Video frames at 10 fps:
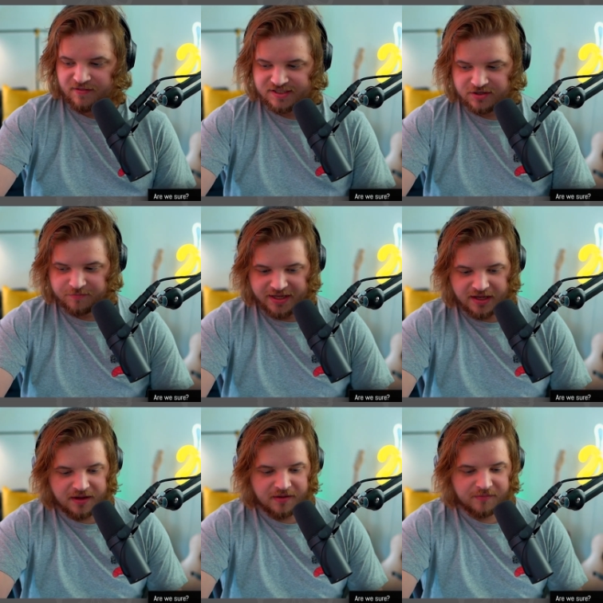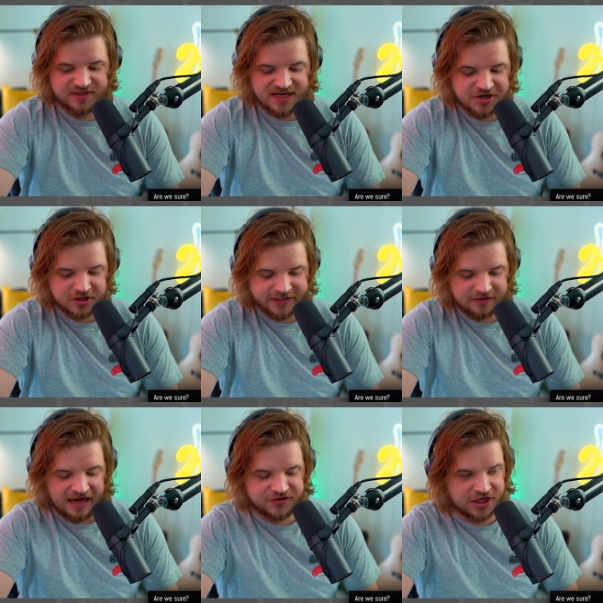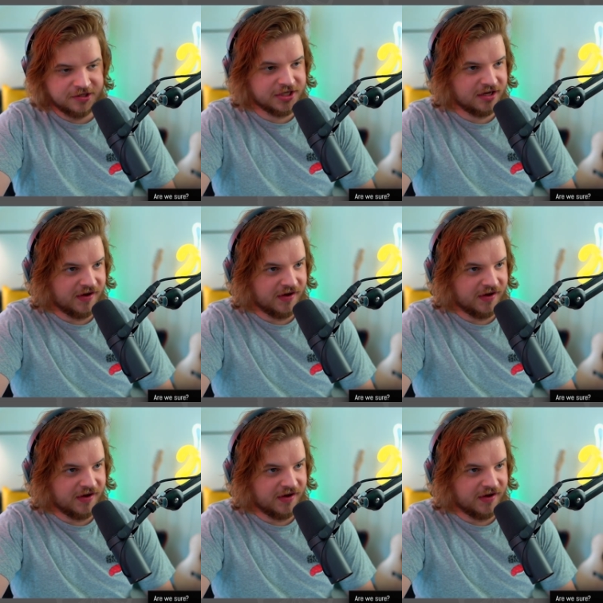This could be a potentially life-changing